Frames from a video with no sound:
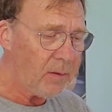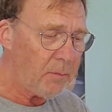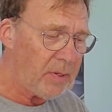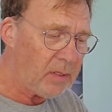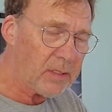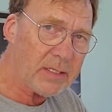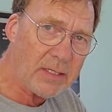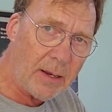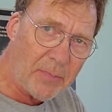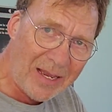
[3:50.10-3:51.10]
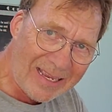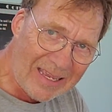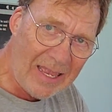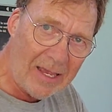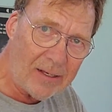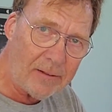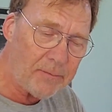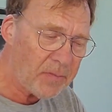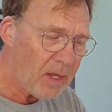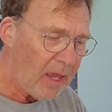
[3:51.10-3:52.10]
build this up again,
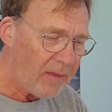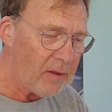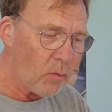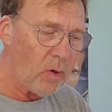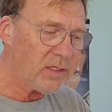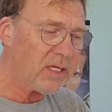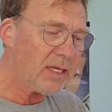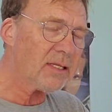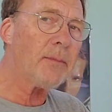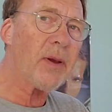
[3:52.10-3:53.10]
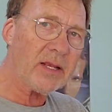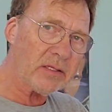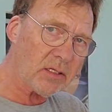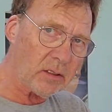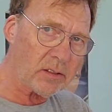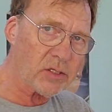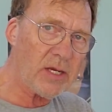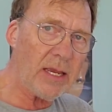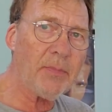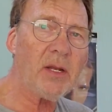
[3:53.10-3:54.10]
and then once that's up, I can start to
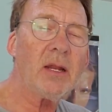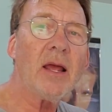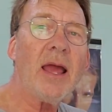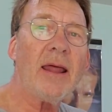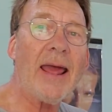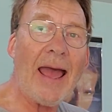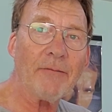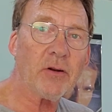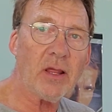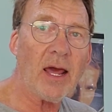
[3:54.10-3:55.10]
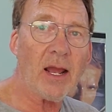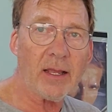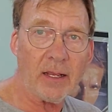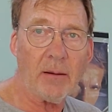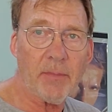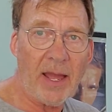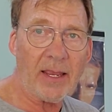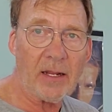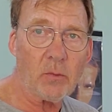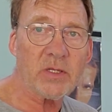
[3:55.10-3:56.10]
shape it, and after that, I can come
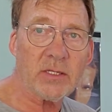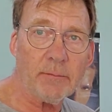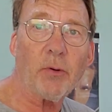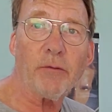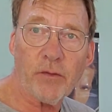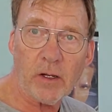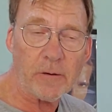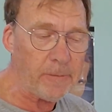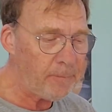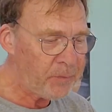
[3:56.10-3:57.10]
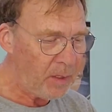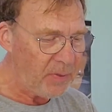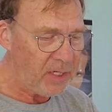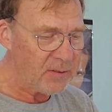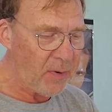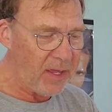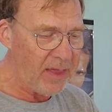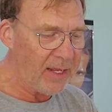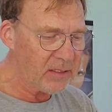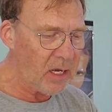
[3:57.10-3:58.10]
back in with simple filler, because by
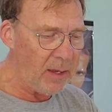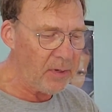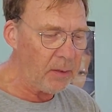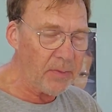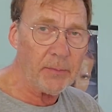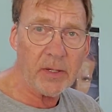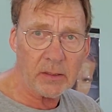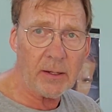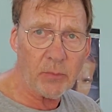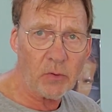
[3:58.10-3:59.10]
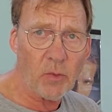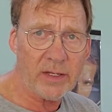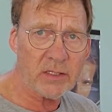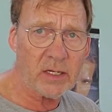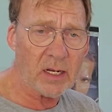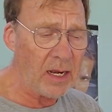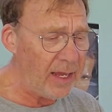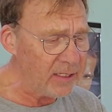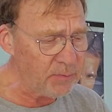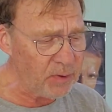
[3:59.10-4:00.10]
that time, it'll be built up with resin and
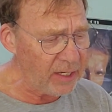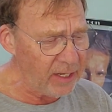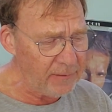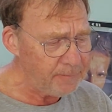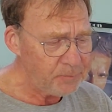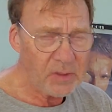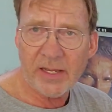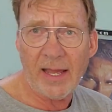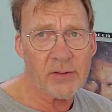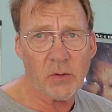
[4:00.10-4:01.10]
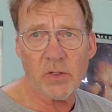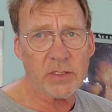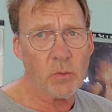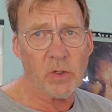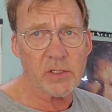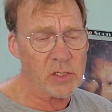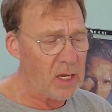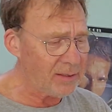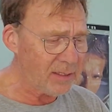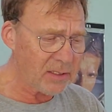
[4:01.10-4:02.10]
glass. again, can't do this in one
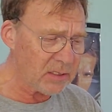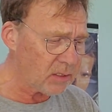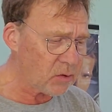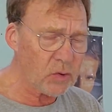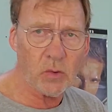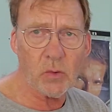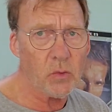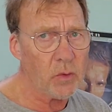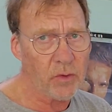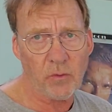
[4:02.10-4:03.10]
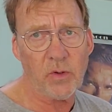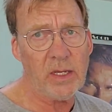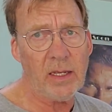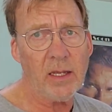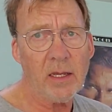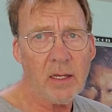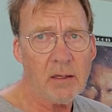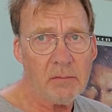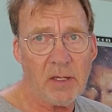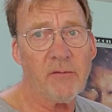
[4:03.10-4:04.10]
shot. This is a 2, 3,
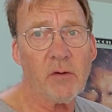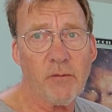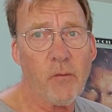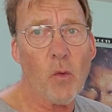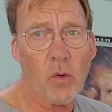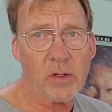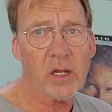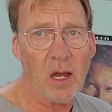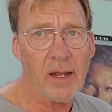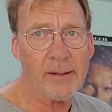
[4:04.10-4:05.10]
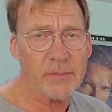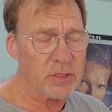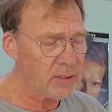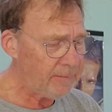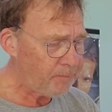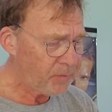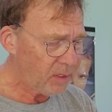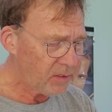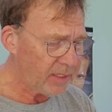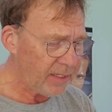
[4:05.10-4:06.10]
even 4 times
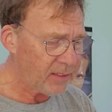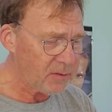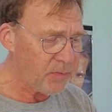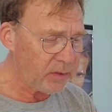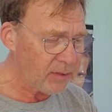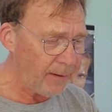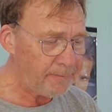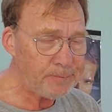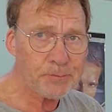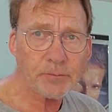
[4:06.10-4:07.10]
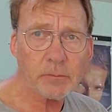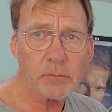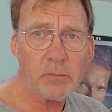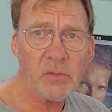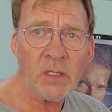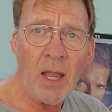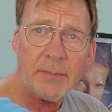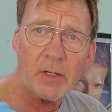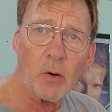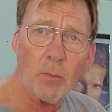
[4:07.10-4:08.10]
to get this built up. I'm
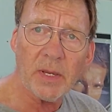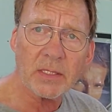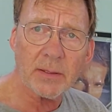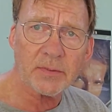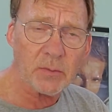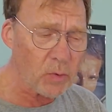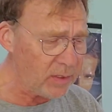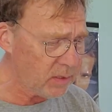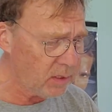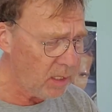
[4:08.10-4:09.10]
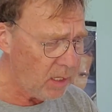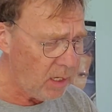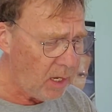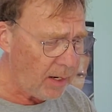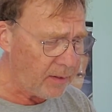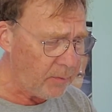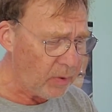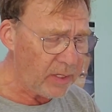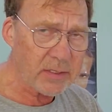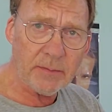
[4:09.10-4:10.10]
going to go mix up some resin. I'm going to
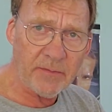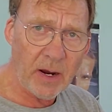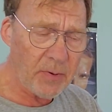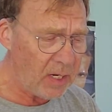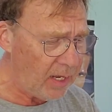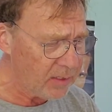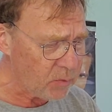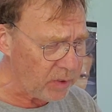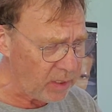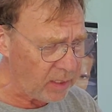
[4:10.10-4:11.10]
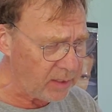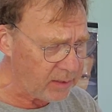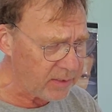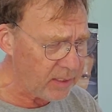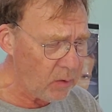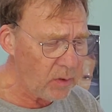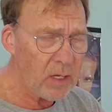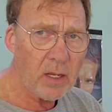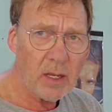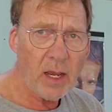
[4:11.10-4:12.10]
bring in some fiberglass. We're going to cut this out,
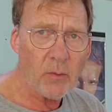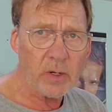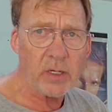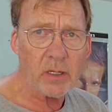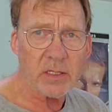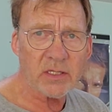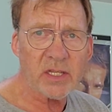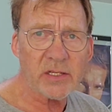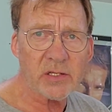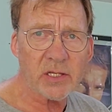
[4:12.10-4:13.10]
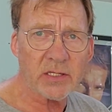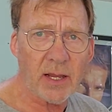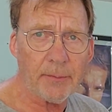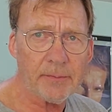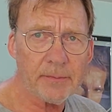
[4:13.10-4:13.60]
and we're going to stitch this up.